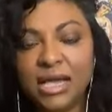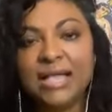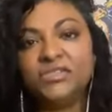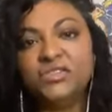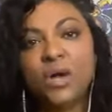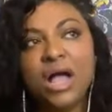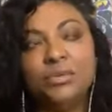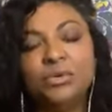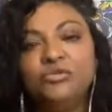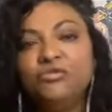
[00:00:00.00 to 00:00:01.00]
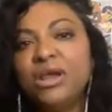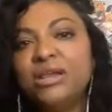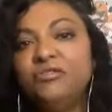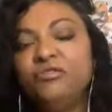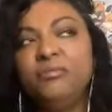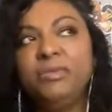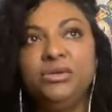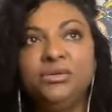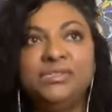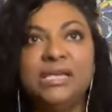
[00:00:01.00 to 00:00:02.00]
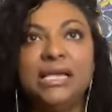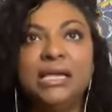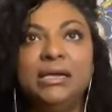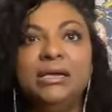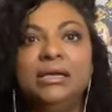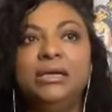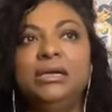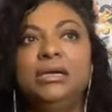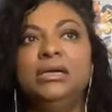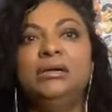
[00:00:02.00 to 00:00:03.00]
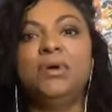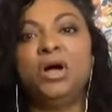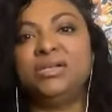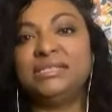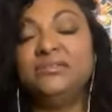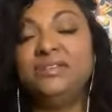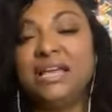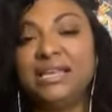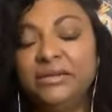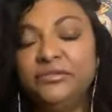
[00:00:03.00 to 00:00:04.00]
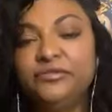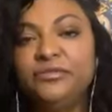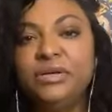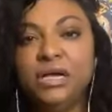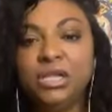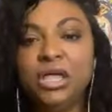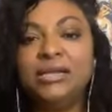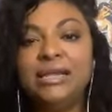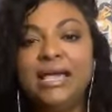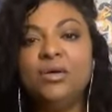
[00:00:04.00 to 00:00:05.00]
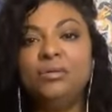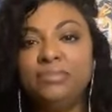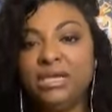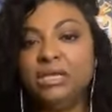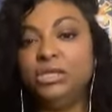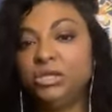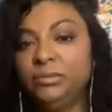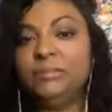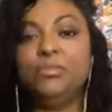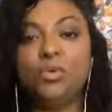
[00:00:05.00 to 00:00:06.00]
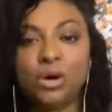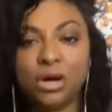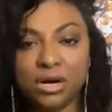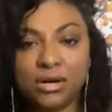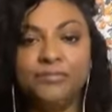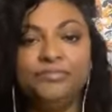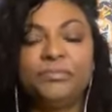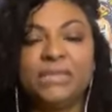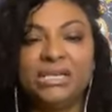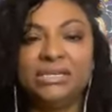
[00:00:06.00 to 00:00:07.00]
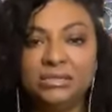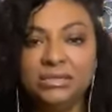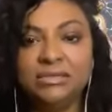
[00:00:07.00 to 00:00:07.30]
and so i refrain from using positive negative a lot now i'm being a little bit more mm,